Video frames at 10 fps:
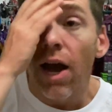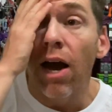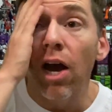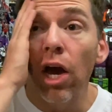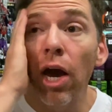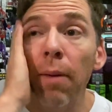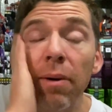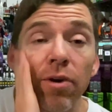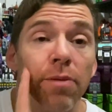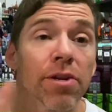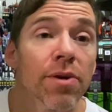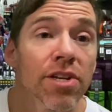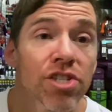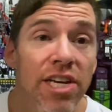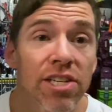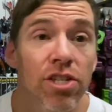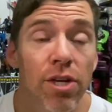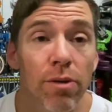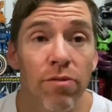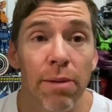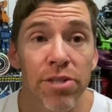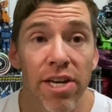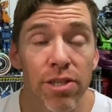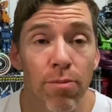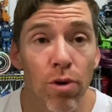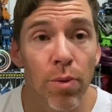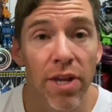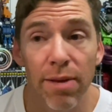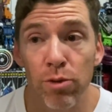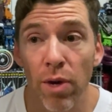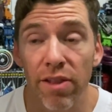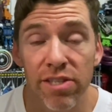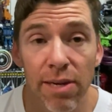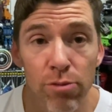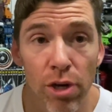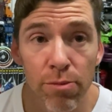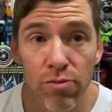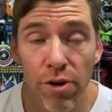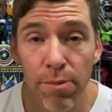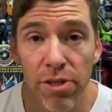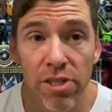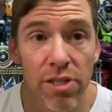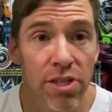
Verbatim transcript: I'm going to be doing a G2 Ramjet. I brought one of them as well at the same time as Rodimus.